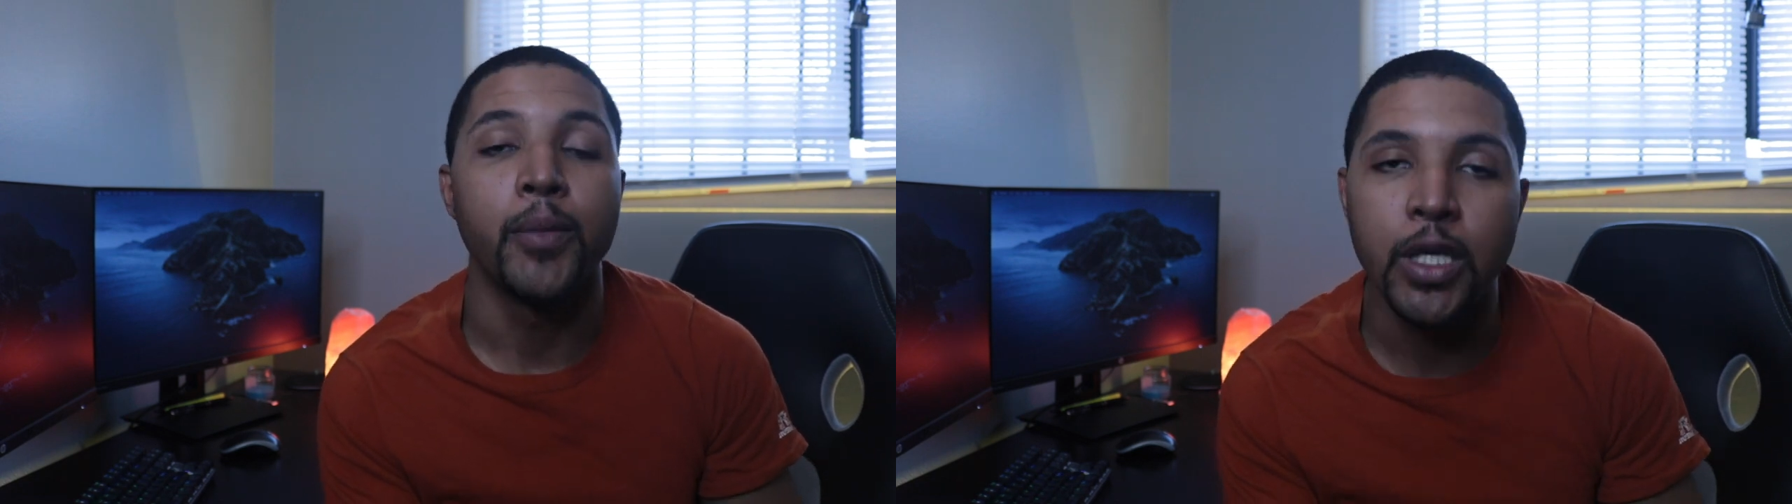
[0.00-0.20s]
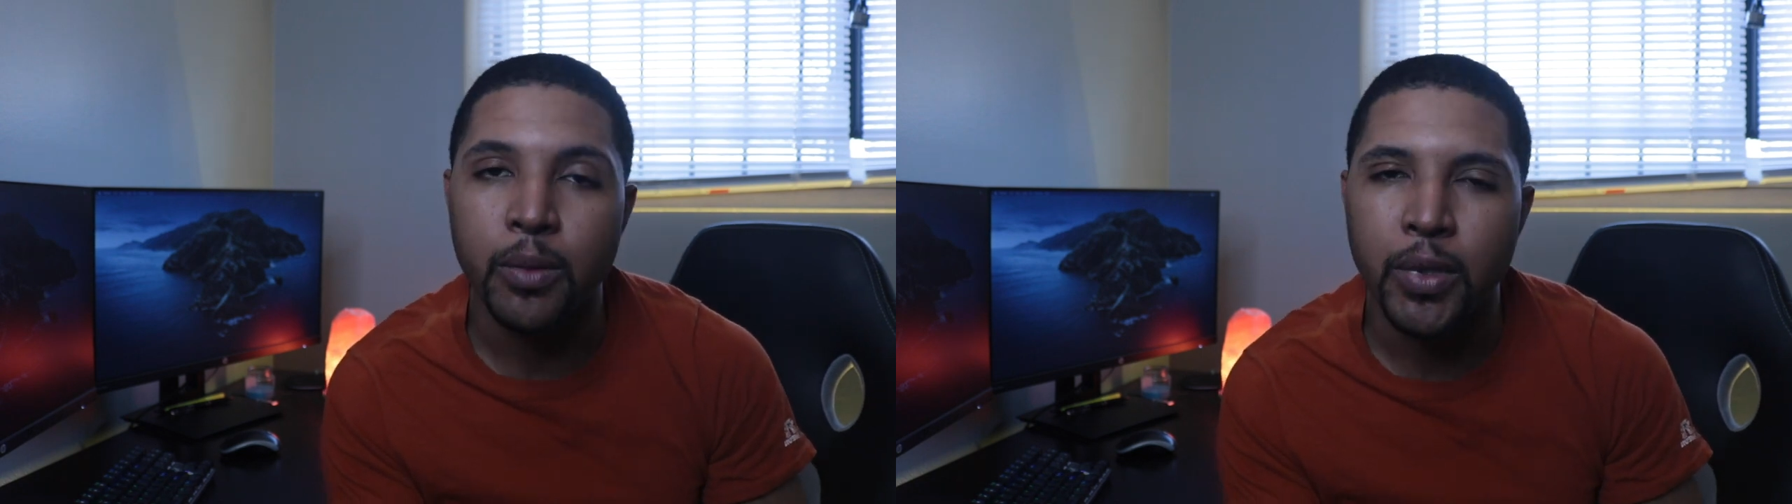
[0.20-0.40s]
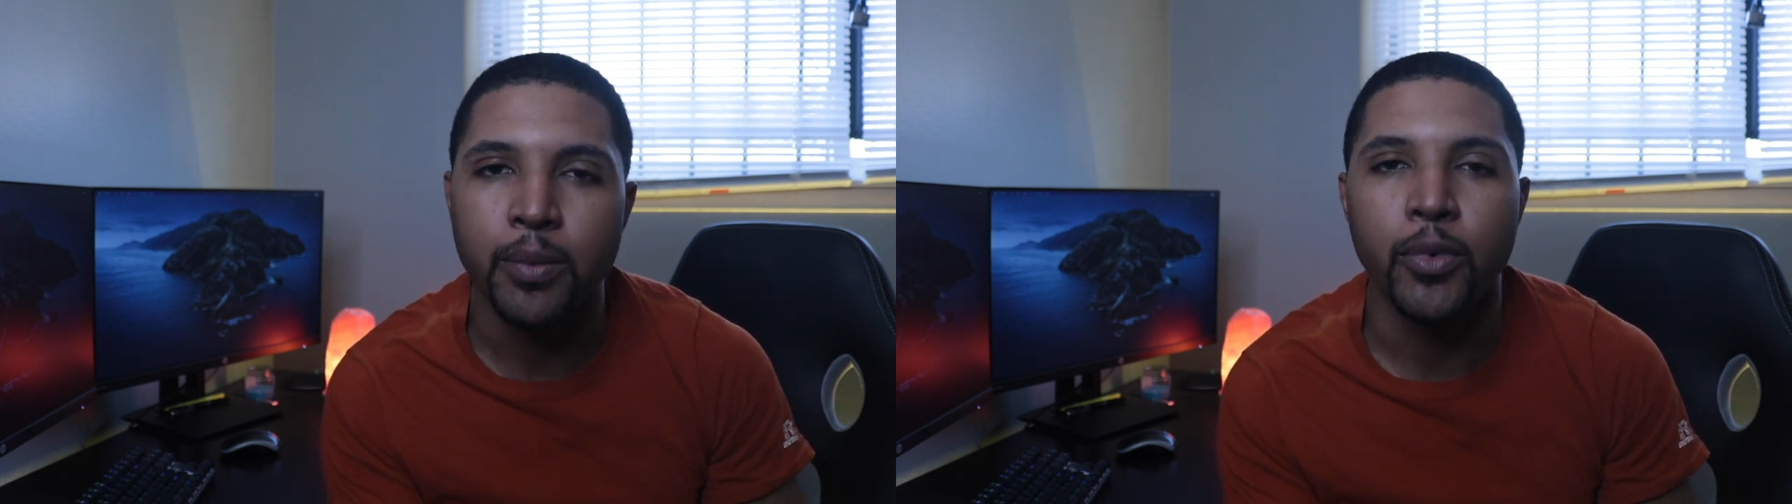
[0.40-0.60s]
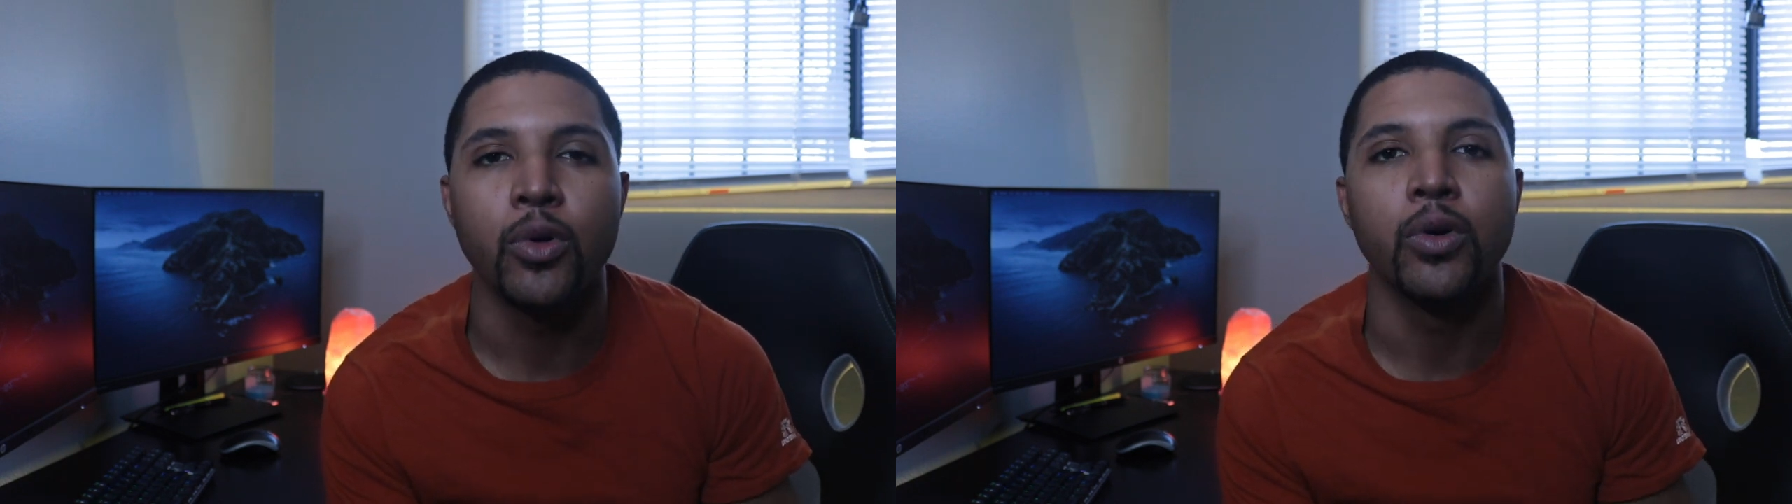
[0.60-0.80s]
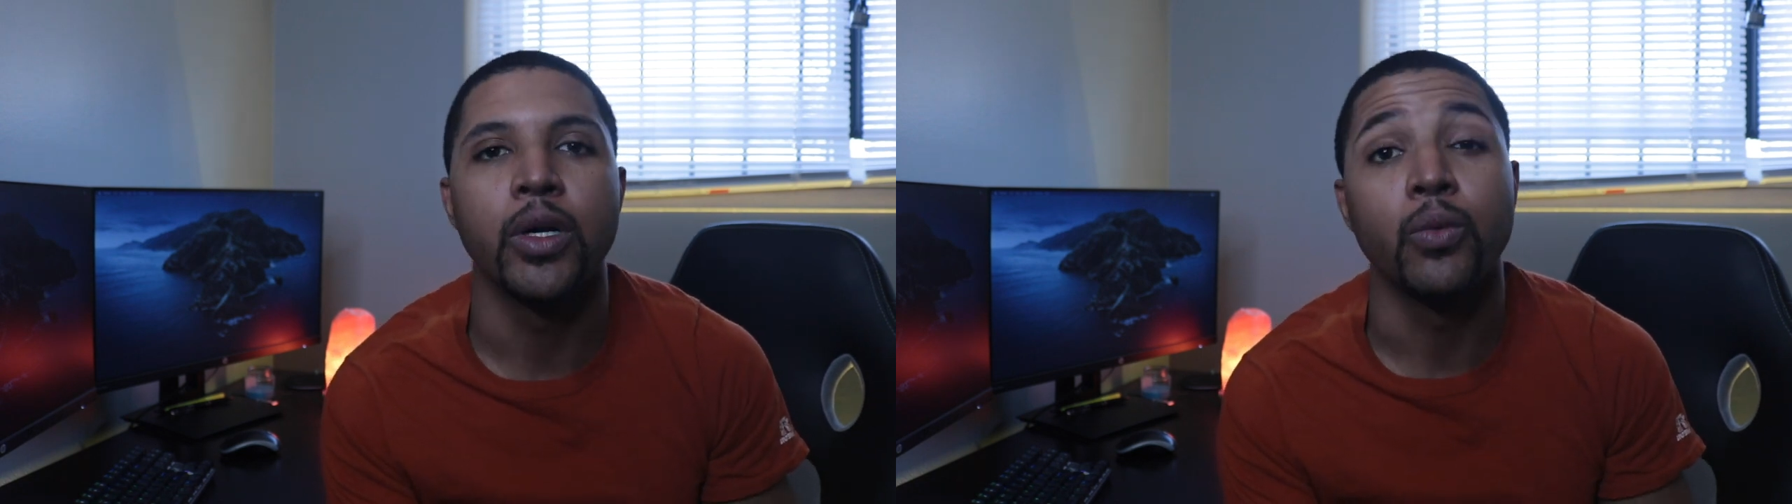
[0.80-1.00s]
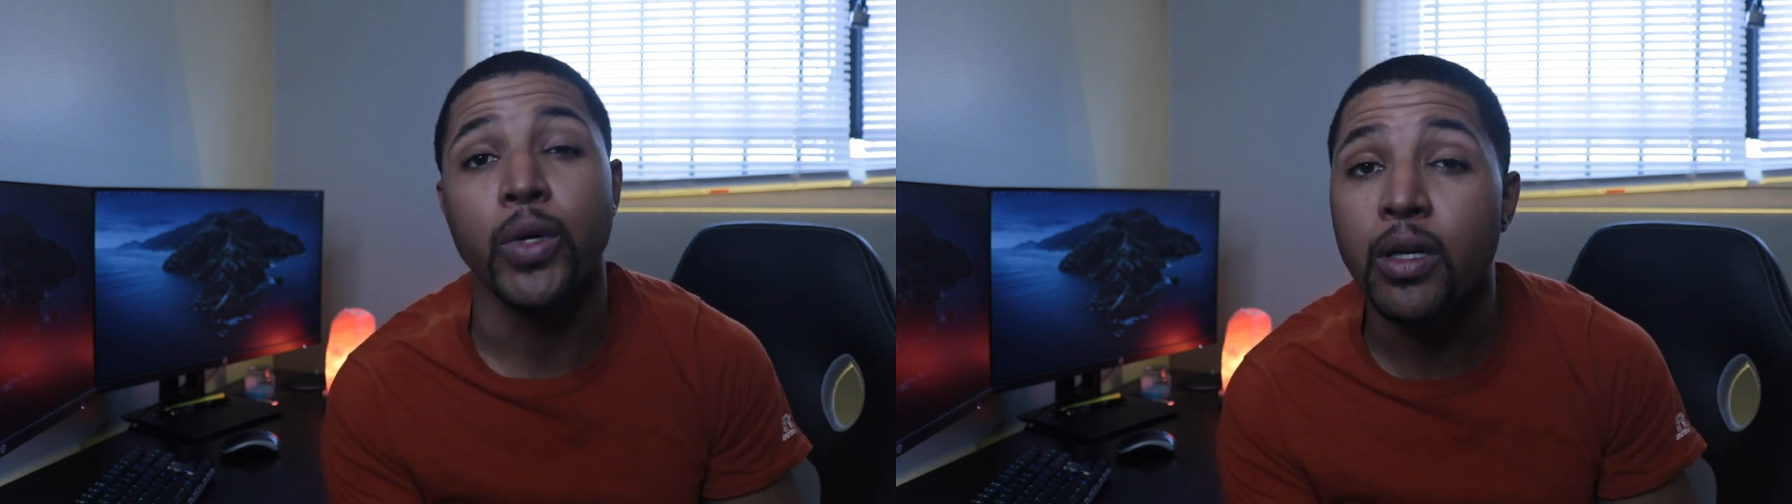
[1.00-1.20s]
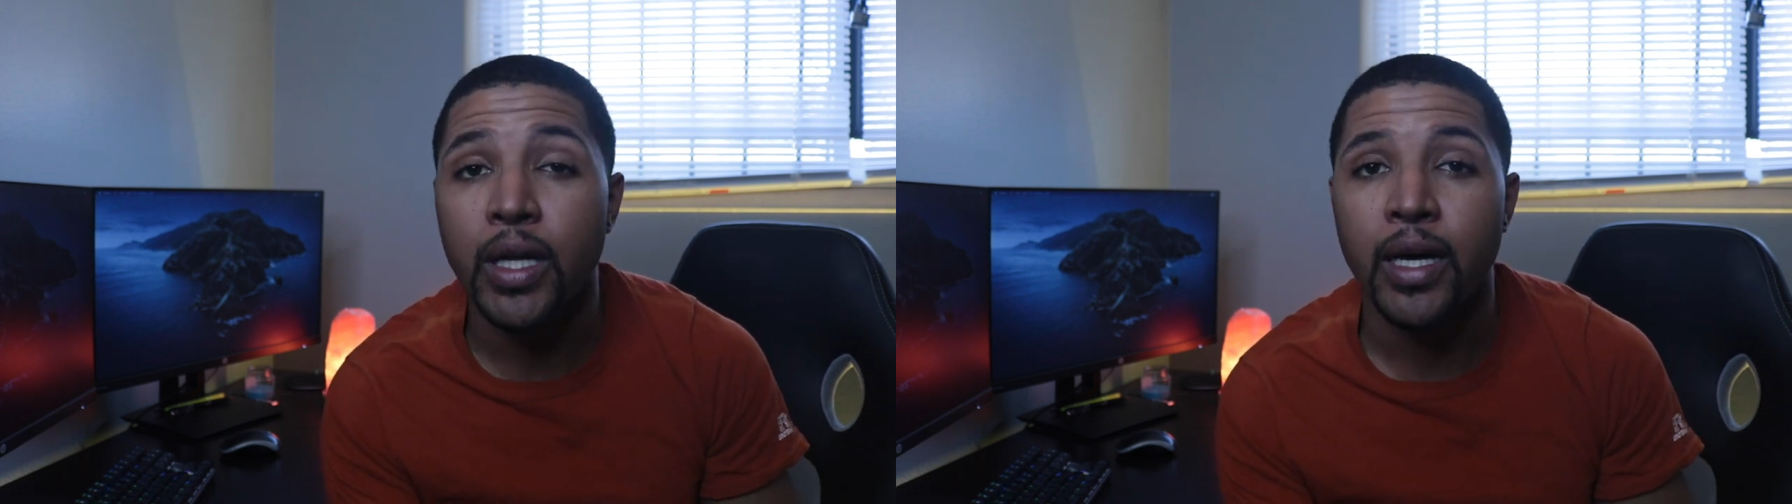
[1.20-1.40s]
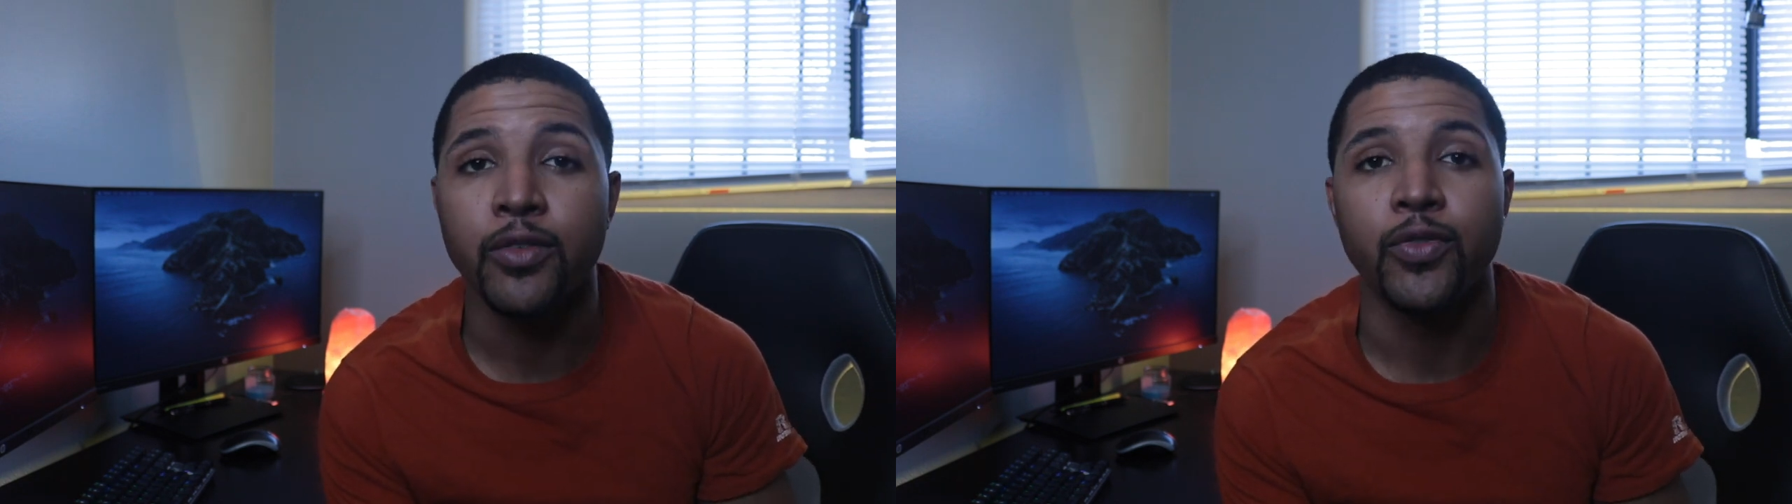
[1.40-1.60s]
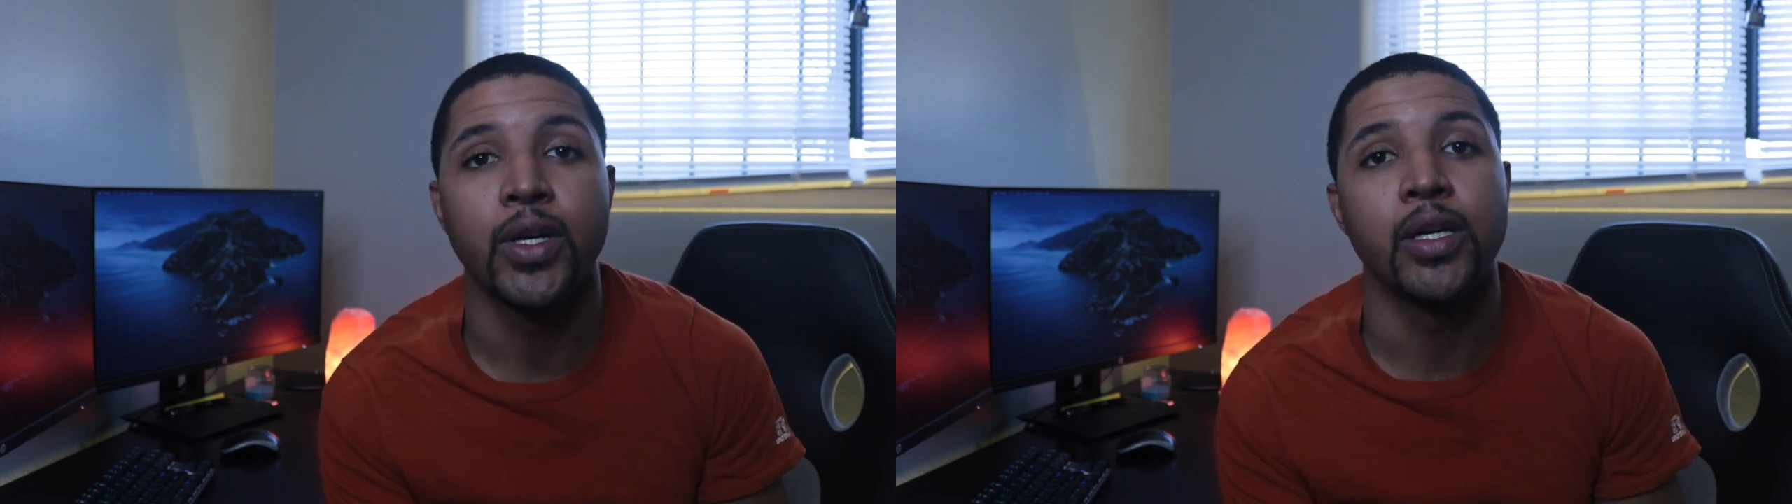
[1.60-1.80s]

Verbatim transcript: meet people in real life,